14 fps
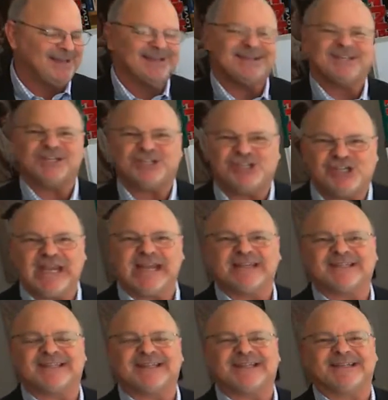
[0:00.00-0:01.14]
to
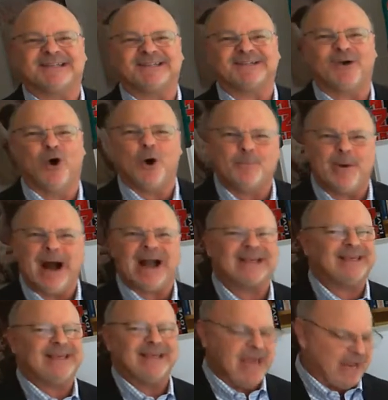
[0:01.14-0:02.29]
Jesus,
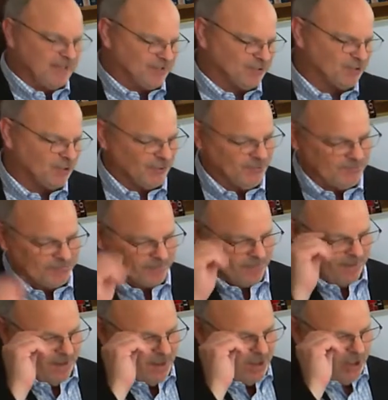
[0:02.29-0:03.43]
Opaki oh, Yesu,
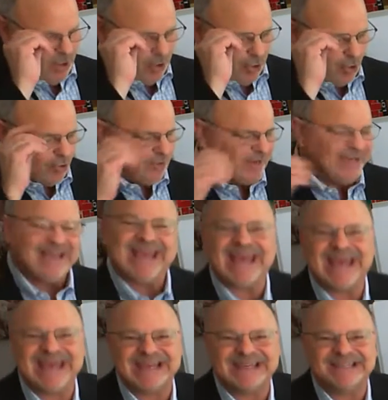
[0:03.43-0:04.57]
who
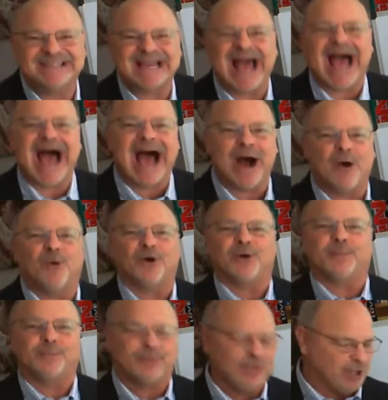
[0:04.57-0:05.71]
is
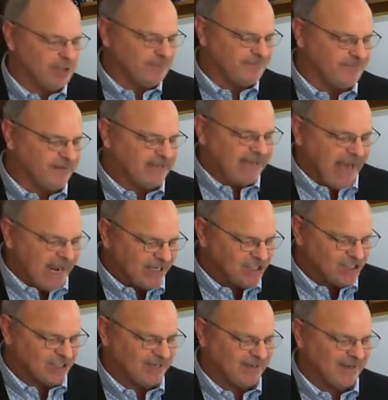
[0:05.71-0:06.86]
our
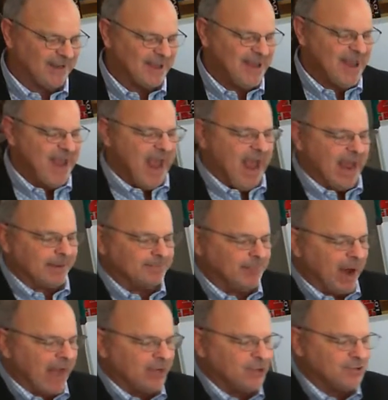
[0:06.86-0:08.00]
purification and
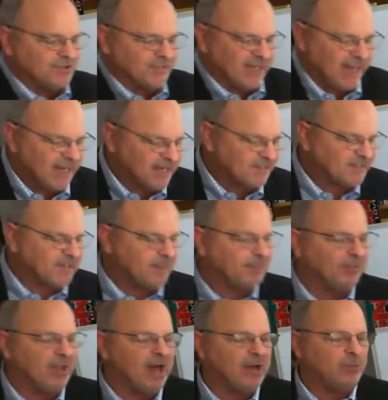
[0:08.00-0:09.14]
by whose innocent
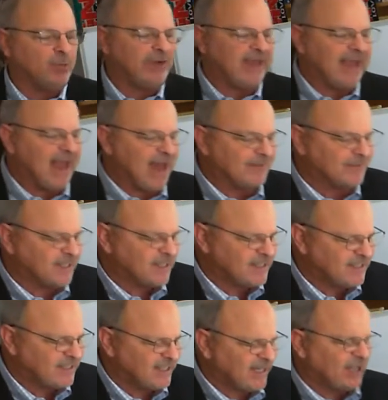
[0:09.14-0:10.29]
blood we have
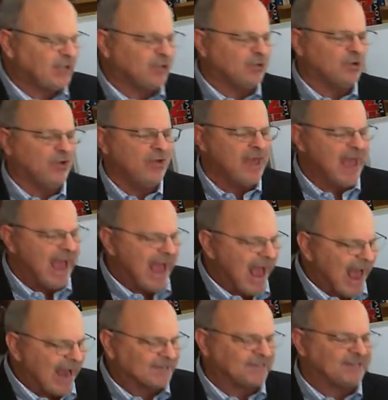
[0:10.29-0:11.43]
continual
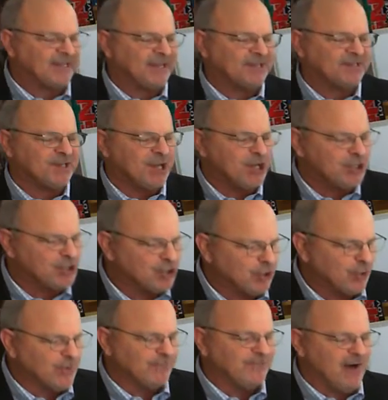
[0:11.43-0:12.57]
access to
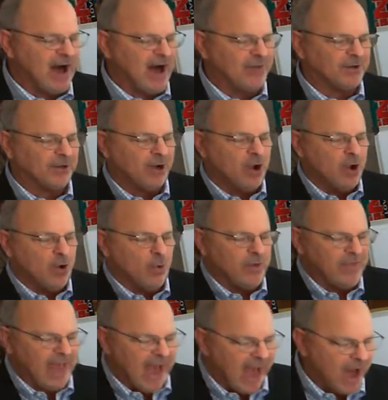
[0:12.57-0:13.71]
the Father
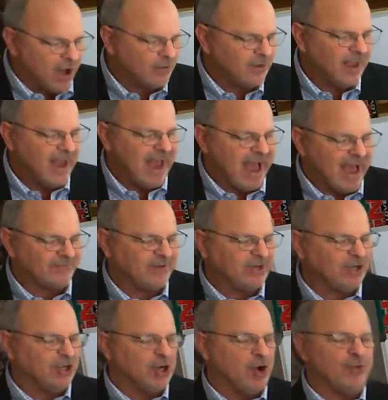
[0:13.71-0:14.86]
without having to
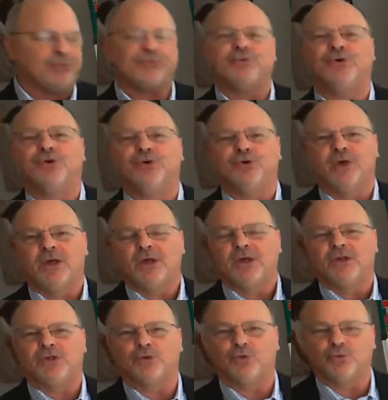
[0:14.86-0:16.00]
go through
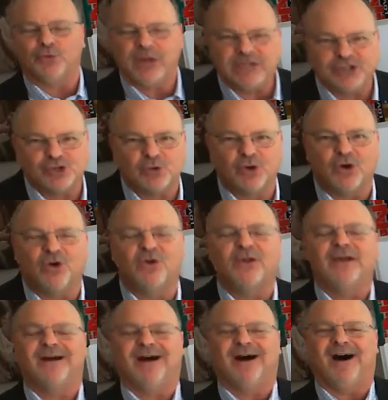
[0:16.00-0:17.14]
the ritual
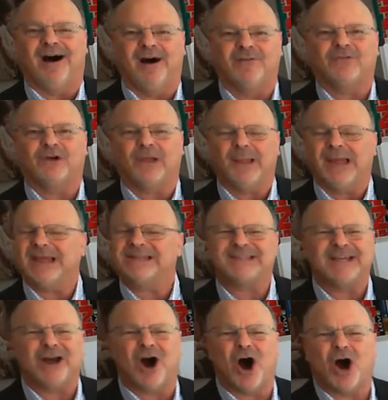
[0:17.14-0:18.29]
of
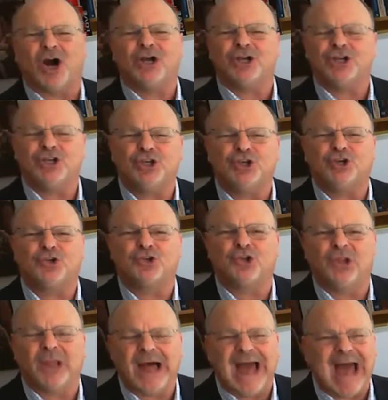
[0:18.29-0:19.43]
cleansing. Aren't you
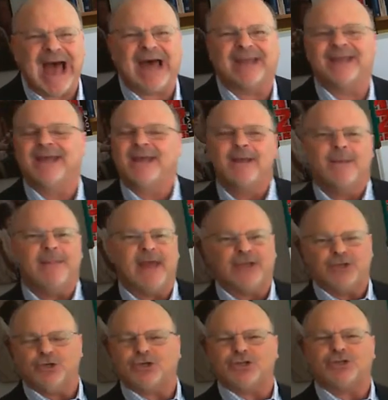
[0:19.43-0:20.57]
glad that
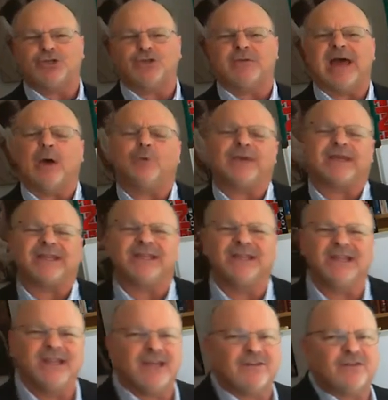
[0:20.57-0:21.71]
you can do that? We can
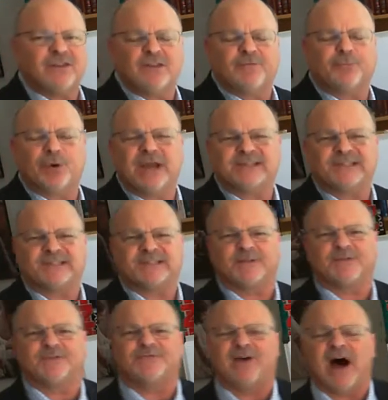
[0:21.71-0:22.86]
live in the presence of
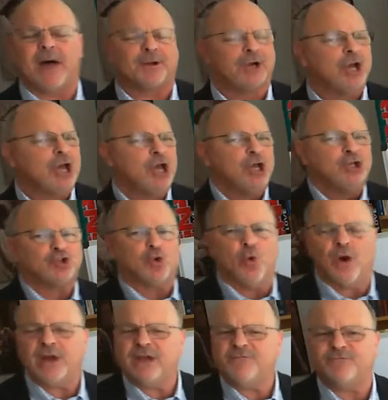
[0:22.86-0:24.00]
the Father
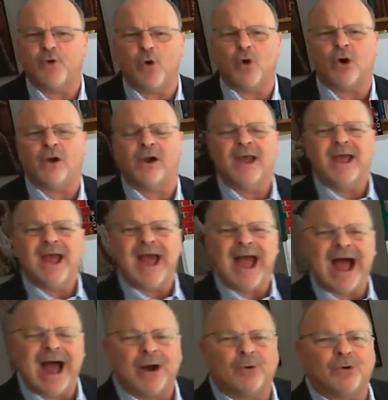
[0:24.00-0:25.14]
24
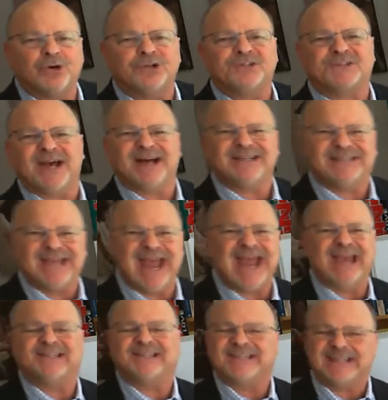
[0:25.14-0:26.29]
hours a day,
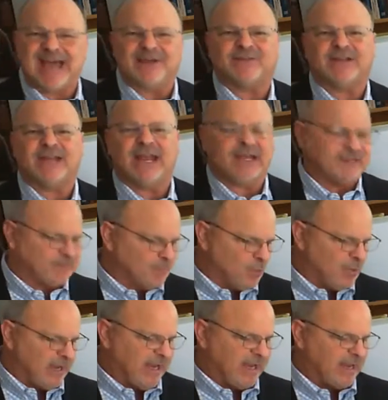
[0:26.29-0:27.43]
seven days a
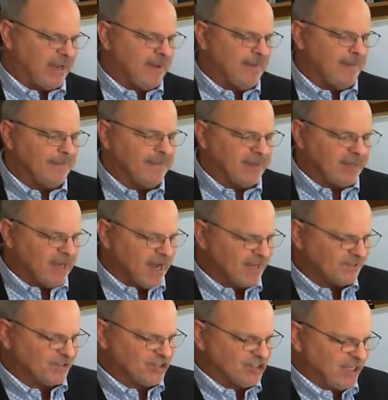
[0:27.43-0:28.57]
week,
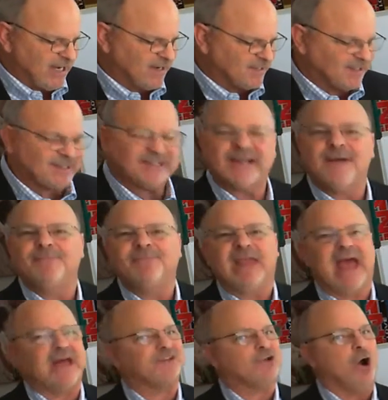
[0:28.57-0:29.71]
because Jesus
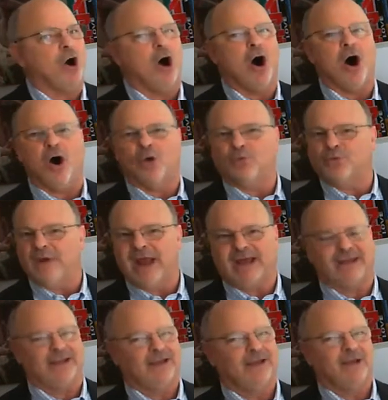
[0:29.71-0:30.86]
has
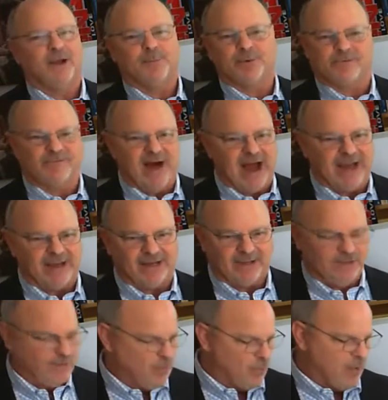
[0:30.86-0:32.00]
already provided
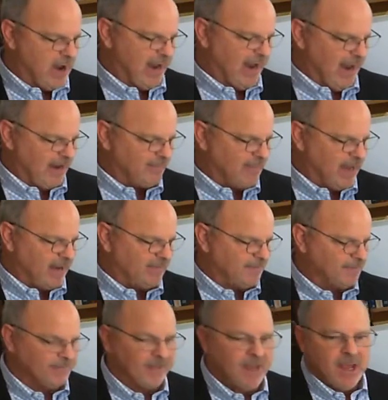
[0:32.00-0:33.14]
the way. Amen.
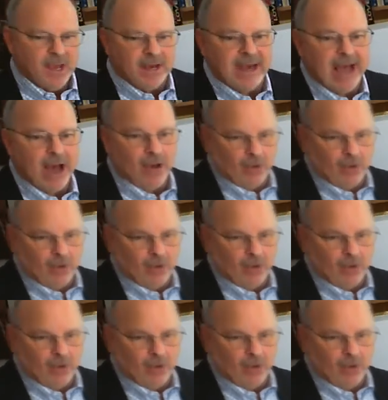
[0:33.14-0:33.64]
Now,